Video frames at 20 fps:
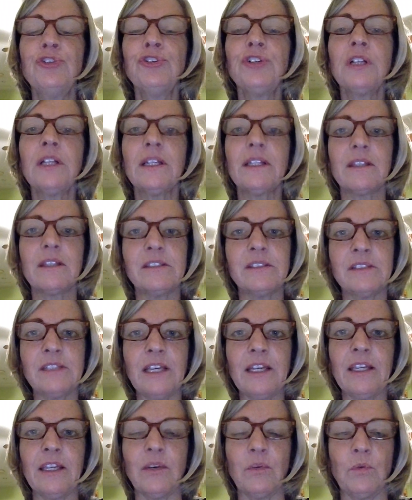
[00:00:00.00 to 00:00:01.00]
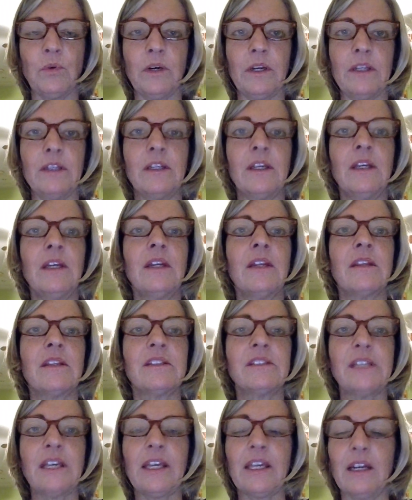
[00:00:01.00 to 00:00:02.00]
you'll click the second one,
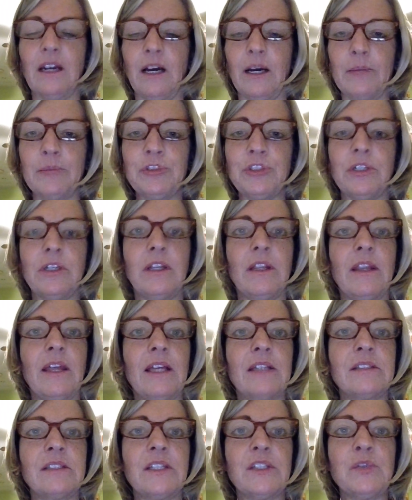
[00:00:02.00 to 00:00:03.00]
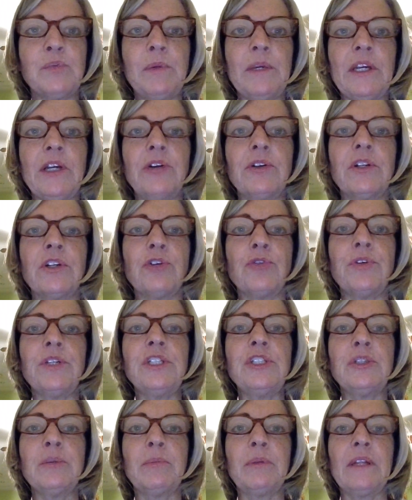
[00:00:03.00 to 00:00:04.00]
the second option, and that says parent
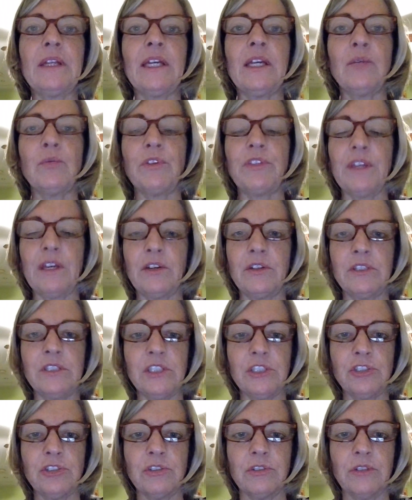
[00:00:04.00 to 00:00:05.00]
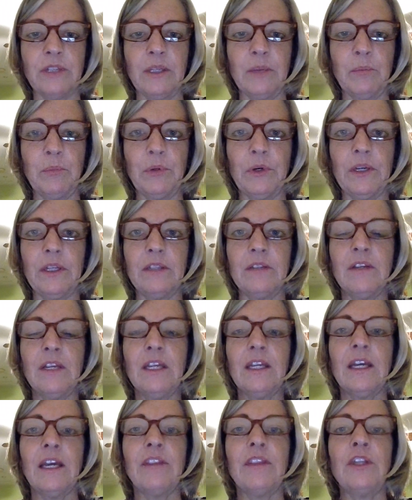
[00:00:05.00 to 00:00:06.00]
agreed to plan without additional input,
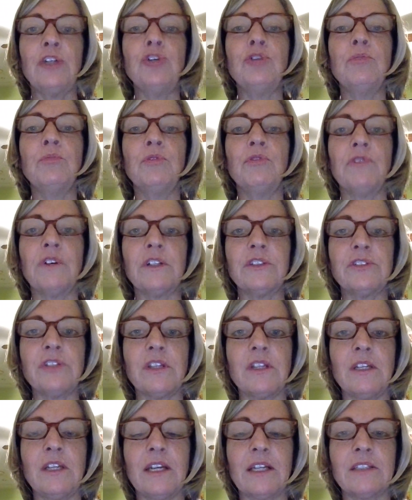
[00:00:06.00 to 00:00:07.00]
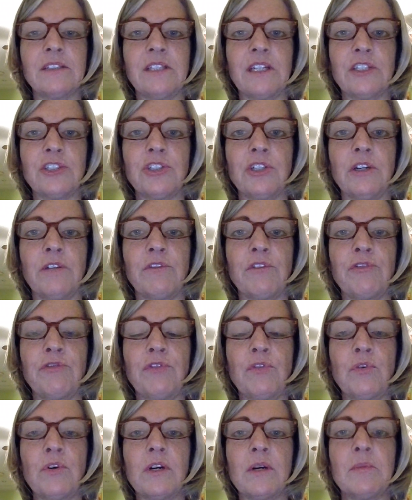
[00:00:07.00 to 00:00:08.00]
and then you move on to the next section of the
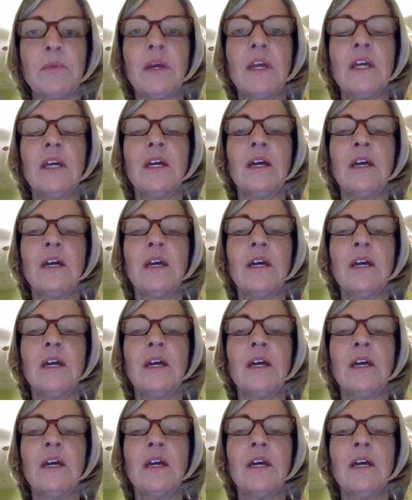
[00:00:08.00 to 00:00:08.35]
form.